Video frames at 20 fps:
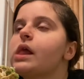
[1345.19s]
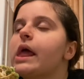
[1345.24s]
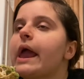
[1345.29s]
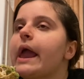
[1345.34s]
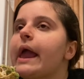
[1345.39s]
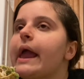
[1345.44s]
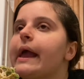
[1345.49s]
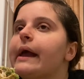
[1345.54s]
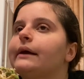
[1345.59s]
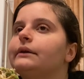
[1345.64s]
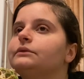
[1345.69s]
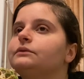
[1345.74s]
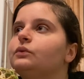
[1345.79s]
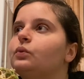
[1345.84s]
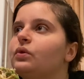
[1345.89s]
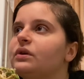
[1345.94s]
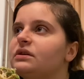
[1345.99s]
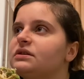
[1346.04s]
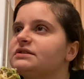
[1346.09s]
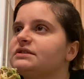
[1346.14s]

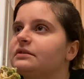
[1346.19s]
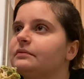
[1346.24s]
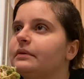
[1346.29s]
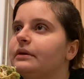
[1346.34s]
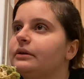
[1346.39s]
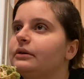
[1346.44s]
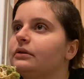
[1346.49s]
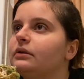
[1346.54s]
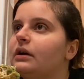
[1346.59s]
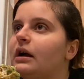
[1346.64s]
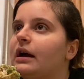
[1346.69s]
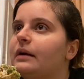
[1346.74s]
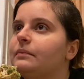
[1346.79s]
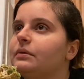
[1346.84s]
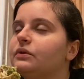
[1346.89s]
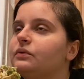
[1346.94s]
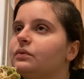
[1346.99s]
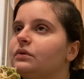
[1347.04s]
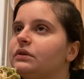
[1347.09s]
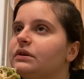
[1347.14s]
And what else have I've
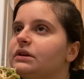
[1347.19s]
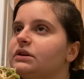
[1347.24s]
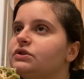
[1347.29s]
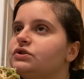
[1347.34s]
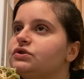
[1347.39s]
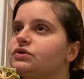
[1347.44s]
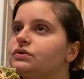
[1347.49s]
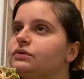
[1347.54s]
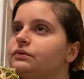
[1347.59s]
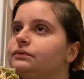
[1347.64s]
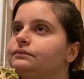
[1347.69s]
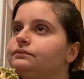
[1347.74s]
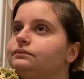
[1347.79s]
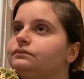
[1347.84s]
been really into?